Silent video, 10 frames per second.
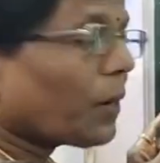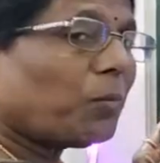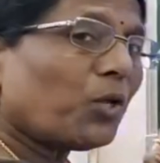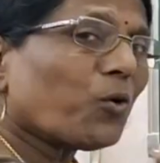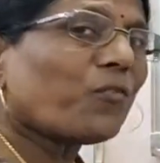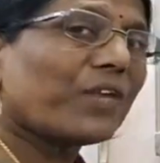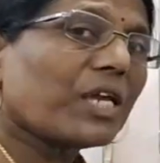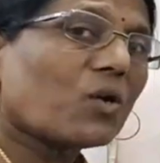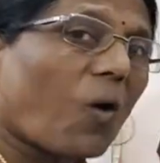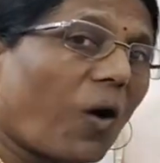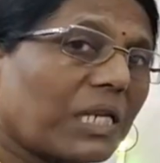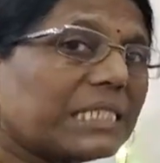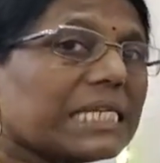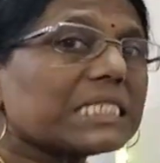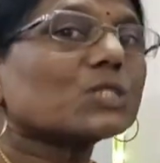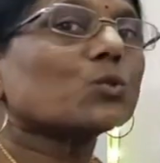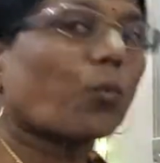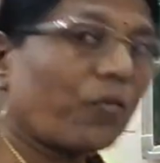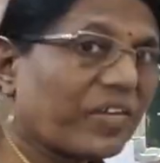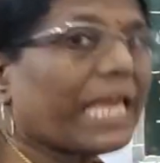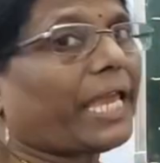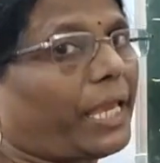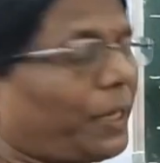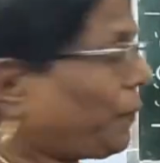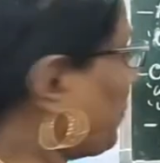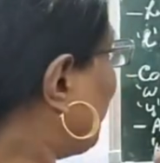W we call it as way.